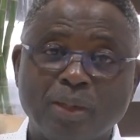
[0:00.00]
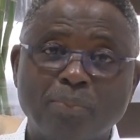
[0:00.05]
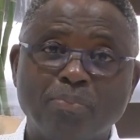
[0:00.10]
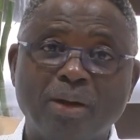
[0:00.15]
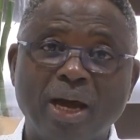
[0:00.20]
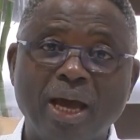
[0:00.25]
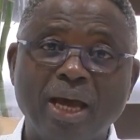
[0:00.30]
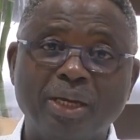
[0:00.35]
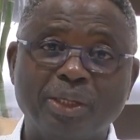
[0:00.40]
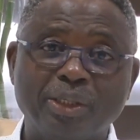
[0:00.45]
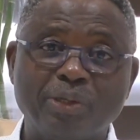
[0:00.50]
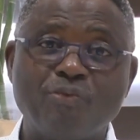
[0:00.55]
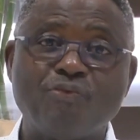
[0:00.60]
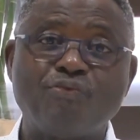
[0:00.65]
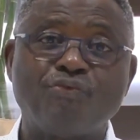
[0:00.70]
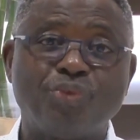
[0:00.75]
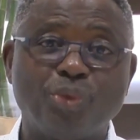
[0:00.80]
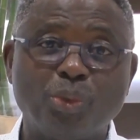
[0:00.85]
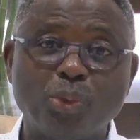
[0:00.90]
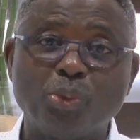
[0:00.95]
by
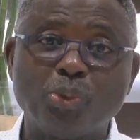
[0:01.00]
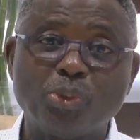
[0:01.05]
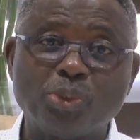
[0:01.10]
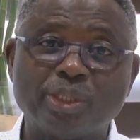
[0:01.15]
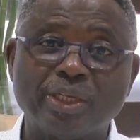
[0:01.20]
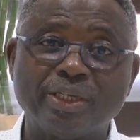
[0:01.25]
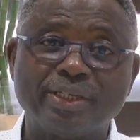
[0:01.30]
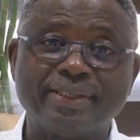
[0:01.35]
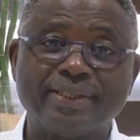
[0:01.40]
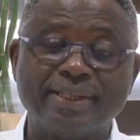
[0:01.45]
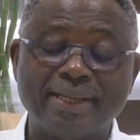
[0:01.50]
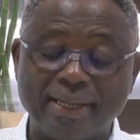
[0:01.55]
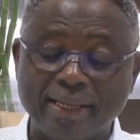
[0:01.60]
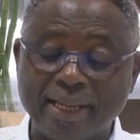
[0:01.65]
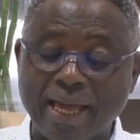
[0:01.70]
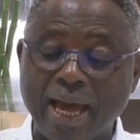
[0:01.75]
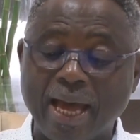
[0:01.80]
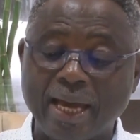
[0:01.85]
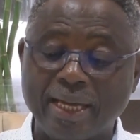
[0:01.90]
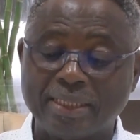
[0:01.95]
refusing the
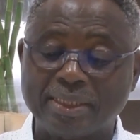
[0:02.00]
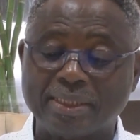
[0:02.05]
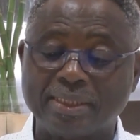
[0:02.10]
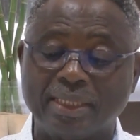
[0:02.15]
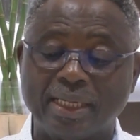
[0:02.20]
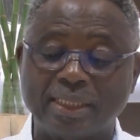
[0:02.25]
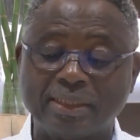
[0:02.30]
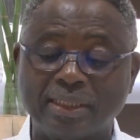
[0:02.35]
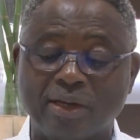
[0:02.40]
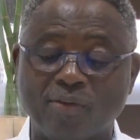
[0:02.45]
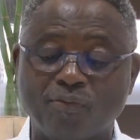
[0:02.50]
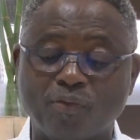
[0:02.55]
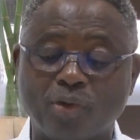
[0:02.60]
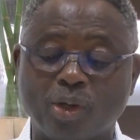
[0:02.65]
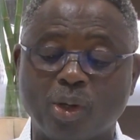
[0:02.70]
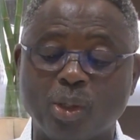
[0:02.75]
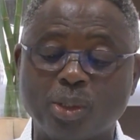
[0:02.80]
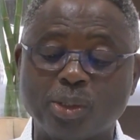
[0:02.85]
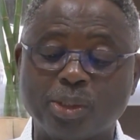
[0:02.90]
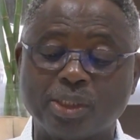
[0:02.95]
lies that have
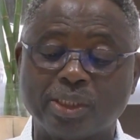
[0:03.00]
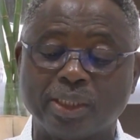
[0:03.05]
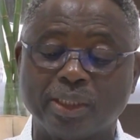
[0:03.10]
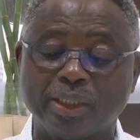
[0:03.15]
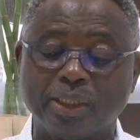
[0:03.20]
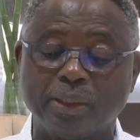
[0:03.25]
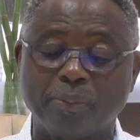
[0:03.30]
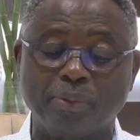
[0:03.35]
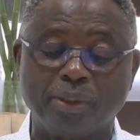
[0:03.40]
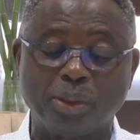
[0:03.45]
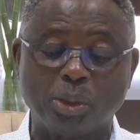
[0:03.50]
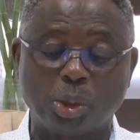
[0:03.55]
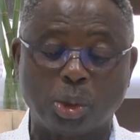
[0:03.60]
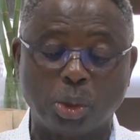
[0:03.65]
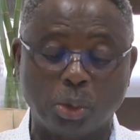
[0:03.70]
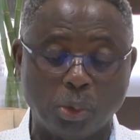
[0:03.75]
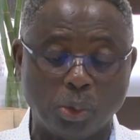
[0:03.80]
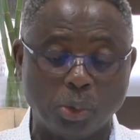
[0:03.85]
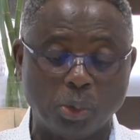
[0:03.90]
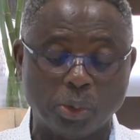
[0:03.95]
constantly been
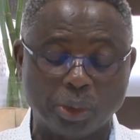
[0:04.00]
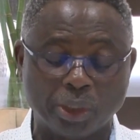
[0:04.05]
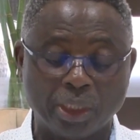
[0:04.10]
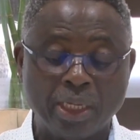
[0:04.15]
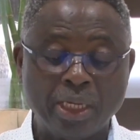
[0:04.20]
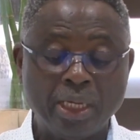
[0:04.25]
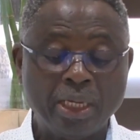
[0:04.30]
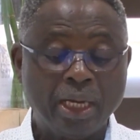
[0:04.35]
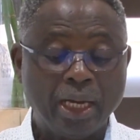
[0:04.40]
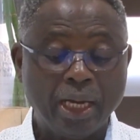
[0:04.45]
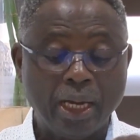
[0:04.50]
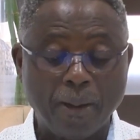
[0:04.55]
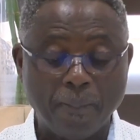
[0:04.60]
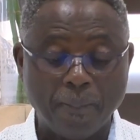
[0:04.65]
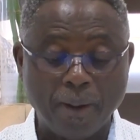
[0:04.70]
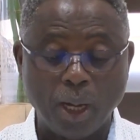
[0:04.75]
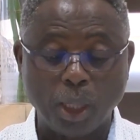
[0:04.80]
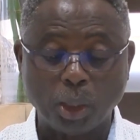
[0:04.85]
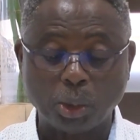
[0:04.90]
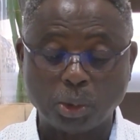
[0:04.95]
told
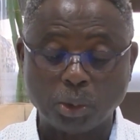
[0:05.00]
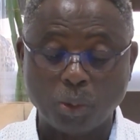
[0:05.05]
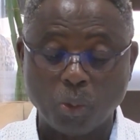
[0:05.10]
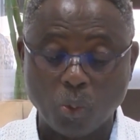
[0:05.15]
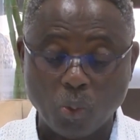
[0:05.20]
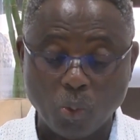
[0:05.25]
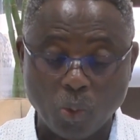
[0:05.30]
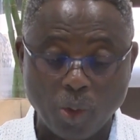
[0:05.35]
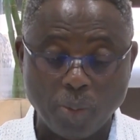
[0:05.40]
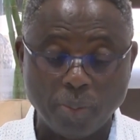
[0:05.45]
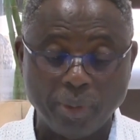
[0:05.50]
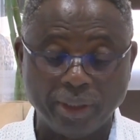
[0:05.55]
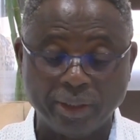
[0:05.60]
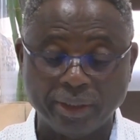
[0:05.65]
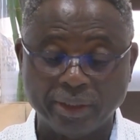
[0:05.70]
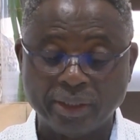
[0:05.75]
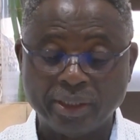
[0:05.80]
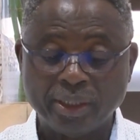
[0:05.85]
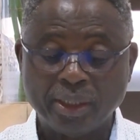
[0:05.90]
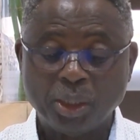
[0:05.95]
about
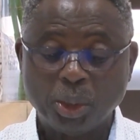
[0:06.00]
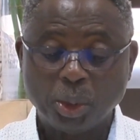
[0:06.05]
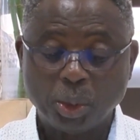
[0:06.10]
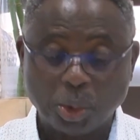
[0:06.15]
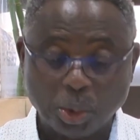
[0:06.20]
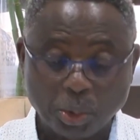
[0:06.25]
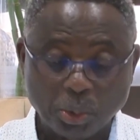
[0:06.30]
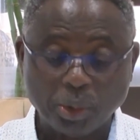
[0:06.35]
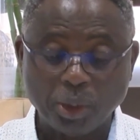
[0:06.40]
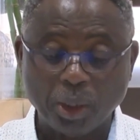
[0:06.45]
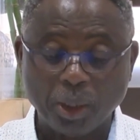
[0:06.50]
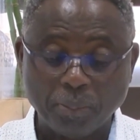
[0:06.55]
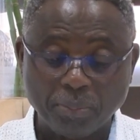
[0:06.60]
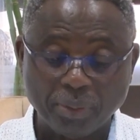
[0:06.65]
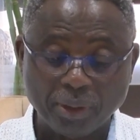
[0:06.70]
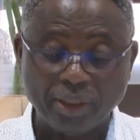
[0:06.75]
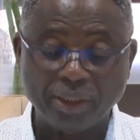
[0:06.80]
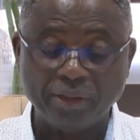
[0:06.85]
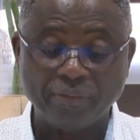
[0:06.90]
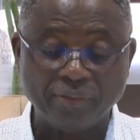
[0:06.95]
women. Do not
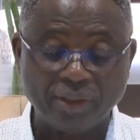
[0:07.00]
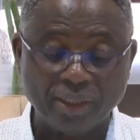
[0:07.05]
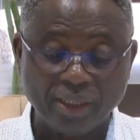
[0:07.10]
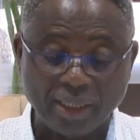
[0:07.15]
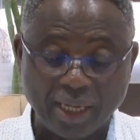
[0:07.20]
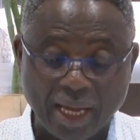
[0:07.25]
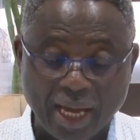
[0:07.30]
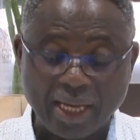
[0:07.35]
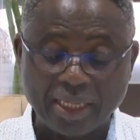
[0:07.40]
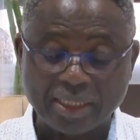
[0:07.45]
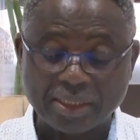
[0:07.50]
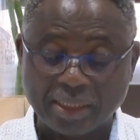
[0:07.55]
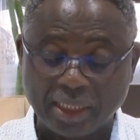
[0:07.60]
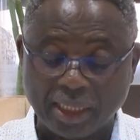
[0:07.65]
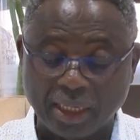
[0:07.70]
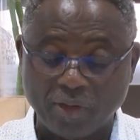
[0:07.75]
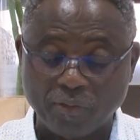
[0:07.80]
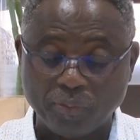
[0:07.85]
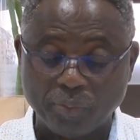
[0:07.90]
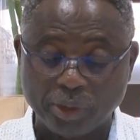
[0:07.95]
believe the lies
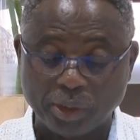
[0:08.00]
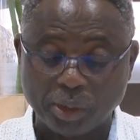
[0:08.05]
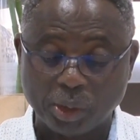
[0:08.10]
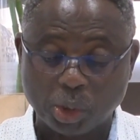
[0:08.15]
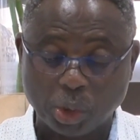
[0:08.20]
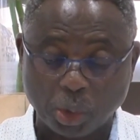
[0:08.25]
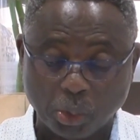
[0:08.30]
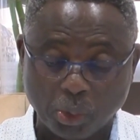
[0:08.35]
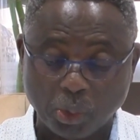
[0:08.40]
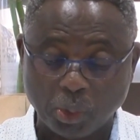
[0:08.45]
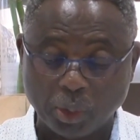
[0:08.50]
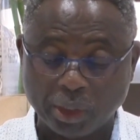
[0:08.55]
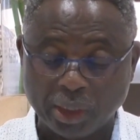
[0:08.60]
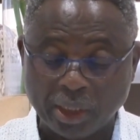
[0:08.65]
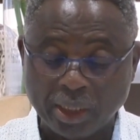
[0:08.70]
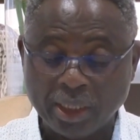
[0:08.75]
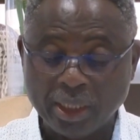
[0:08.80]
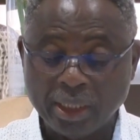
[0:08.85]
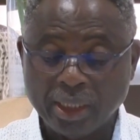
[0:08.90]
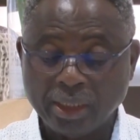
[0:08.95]
that have been told.
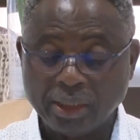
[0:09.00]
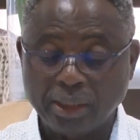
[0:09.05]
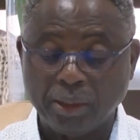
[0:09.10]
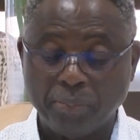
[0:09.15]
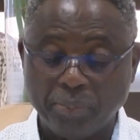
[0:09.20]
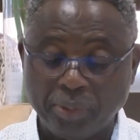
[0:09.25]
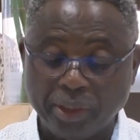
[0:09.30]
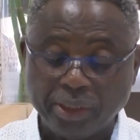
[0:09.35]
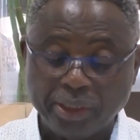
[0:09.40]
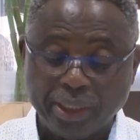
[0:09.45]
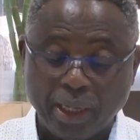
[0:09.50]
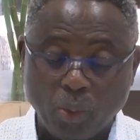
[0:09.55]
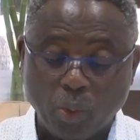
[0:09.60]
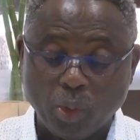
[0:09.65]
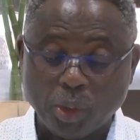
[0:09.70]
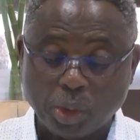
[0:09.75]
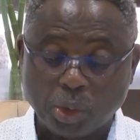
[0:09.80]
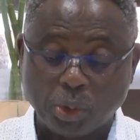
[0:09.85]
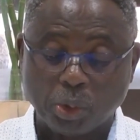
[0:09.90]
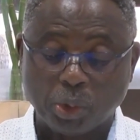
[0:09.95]
The media
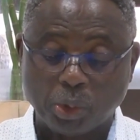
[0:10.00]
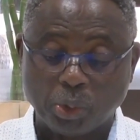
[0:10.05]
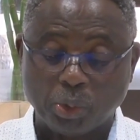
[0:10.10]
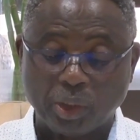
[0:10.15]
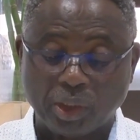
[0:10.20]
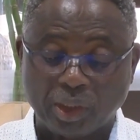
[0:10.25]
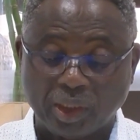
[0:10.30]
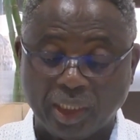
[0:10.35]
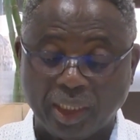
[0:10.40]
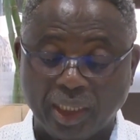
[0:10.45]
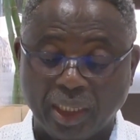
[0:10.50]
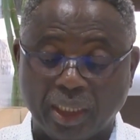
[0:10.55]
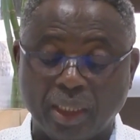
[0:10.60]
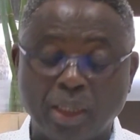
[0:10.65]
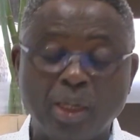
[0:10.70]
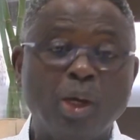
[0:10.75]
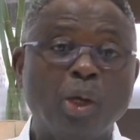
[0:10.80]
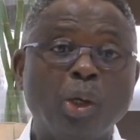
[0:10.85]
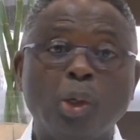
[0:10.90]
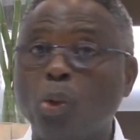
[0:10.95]
wants you to
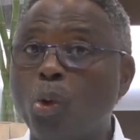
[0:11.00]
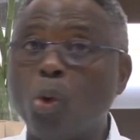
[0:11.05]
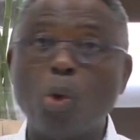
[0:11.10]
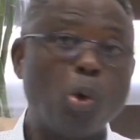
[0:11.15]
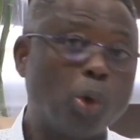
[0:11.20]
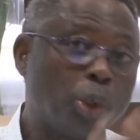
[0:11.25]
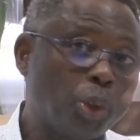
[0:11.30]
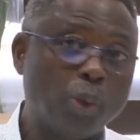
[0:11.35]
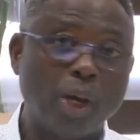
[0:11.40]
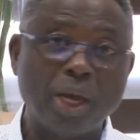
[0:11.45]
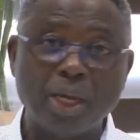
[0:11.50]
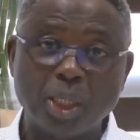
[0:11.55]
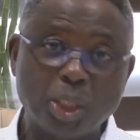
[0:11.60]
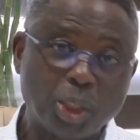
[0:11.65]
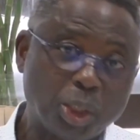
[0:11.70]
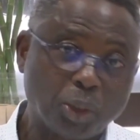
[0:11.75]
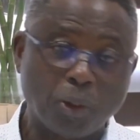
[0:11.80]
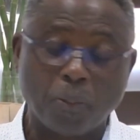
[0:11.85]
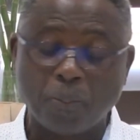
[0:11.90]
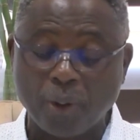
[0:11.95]
think, oh, you are a
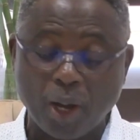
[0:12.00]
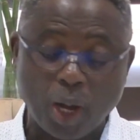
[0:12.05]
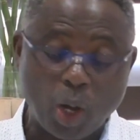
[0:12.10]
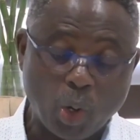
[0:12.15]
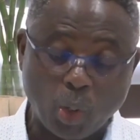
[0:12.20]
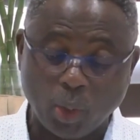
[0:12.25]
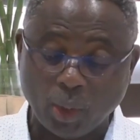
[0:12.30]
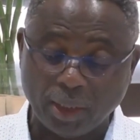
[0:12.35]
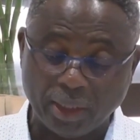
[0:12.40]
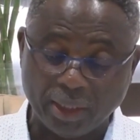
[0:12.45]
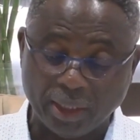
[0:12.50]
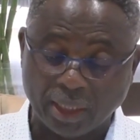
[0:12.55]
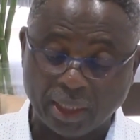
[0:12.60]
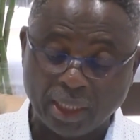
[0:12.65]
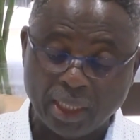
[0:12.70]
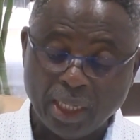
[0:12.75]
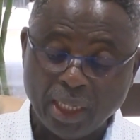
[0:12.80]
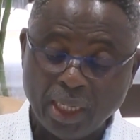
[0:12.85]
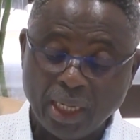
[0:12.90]
shopaholic.